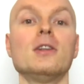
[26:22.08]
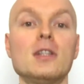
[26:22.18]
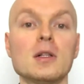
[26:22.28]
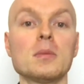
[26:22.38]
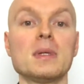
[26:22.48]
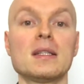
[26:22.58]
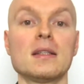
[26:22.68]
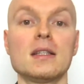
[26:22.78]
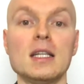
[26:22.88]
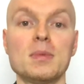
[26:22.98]
New Zealand
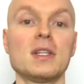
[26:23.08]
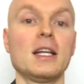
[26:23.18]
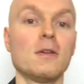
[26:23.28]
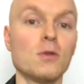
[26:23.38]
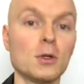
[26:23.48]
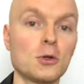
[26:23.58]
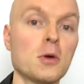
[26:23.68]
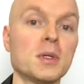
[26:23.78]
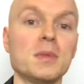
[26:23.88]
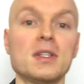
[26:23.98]
business tips and avoid
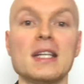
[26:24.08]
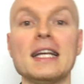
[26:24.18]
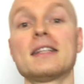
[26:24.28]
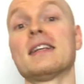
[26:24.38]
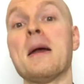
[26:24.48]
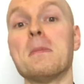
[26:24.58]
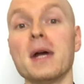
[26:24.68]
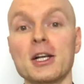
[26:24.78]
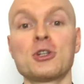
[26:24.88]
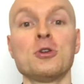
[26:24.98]
common mistakes,
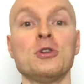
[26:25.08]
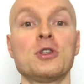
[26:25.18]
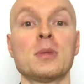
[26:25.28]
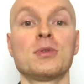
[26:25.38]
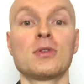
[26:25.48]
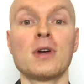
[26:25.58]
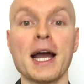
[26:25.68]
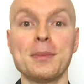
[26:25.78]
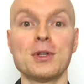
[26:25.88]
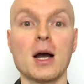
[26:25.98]
make sure you
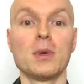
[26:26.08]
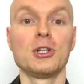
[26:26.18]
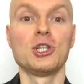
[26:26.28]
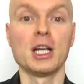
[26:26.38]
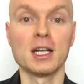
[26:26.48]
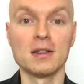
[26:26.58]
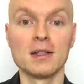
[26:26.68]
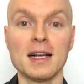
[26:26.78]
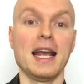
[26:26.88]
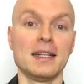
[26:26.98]
subscribe to our channel
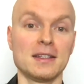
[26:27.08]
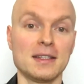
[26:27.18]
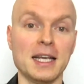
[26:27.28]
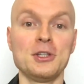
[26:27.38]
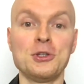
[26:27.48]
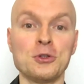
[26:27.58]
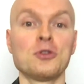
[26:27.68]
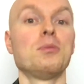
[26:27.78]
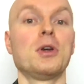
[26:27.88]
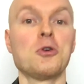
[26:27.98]
and stay tuned,
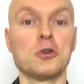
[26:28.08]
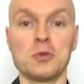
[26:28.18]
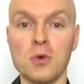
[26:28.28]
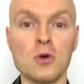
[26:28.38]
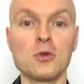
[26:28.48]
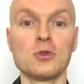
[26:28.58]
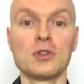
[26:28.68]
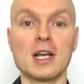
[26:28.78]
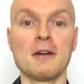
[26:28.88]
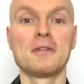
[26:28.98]
because more good
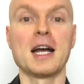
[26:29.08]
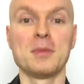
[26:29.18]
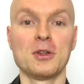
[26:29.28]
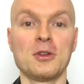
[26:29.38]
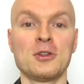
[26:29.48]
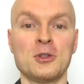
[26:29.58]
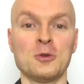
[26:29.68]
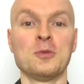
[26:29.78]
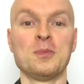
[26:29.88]
stuff coming soon.